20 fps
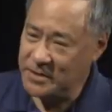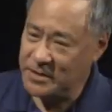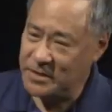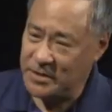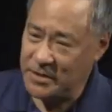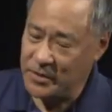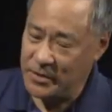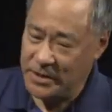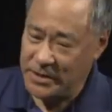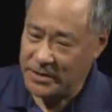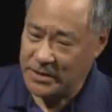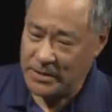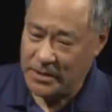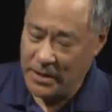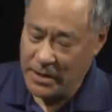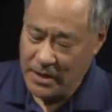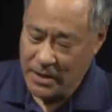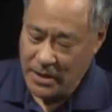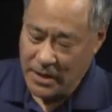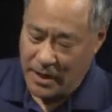to his
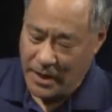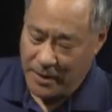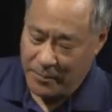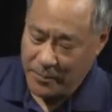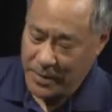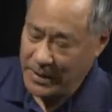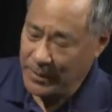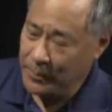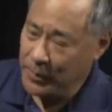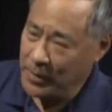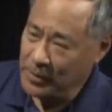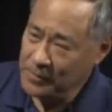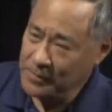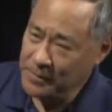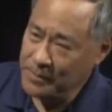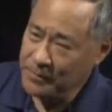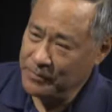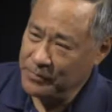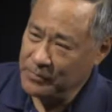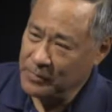uh, people.
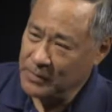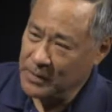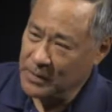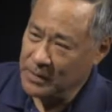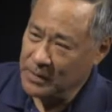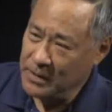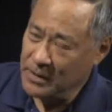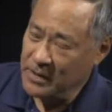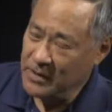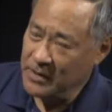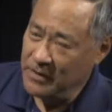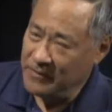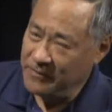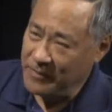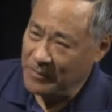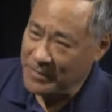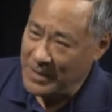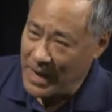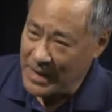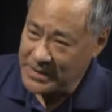
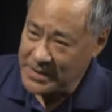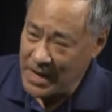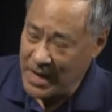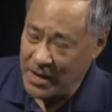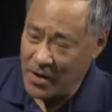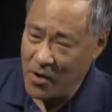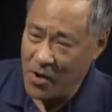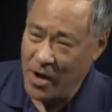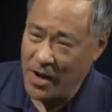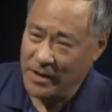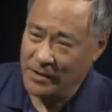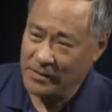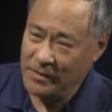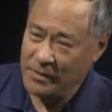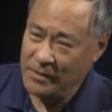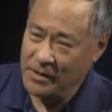From that day on,